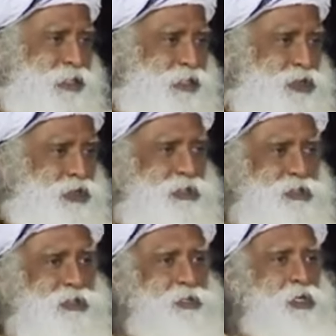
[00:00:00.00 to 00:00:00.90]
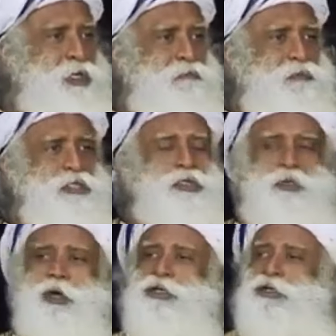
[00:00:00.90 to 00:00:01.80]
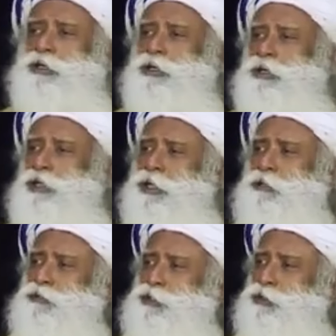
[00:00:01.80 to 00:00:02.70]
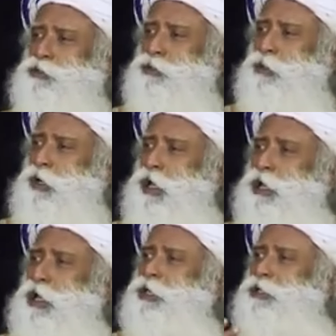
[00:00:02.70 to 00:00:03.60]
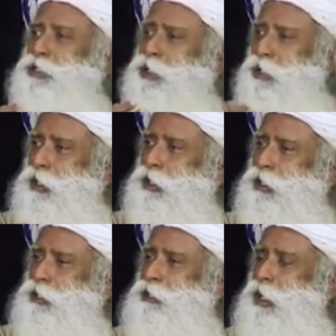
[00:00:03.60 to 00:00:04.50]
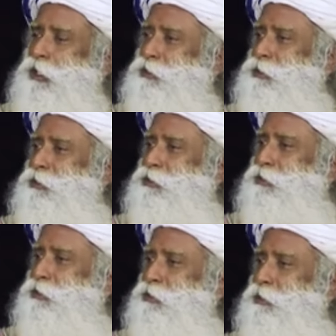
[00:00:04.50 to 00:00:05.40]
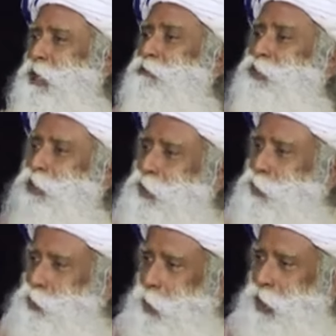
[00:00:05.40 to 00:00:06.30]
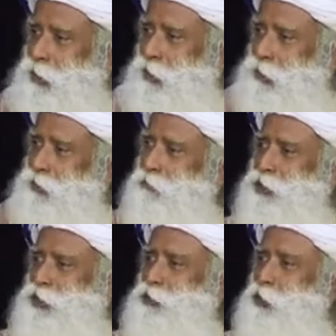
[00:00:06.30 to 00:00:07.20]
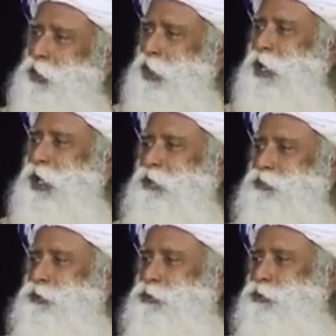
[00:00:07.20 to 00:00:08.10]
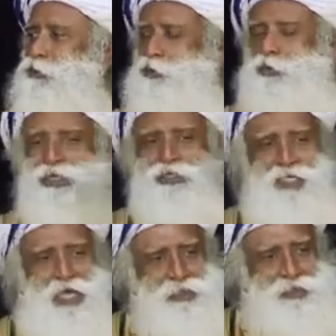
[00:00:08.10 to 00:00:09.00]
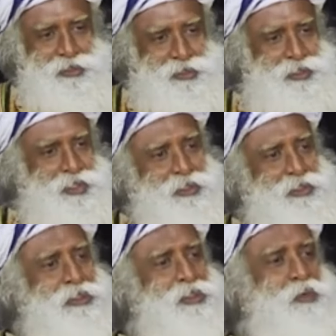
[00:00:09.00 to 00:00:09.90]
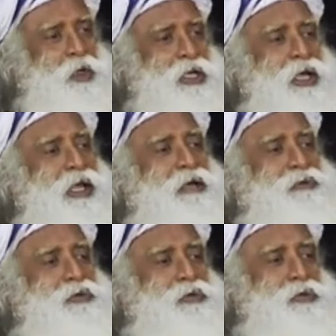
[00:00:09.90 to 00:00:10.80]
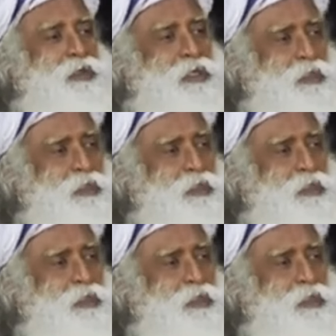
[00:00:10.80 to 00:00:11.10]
the existence, which is what gives you an idea that everything is one, which is what allows you to be a scientist, this is what allows you to be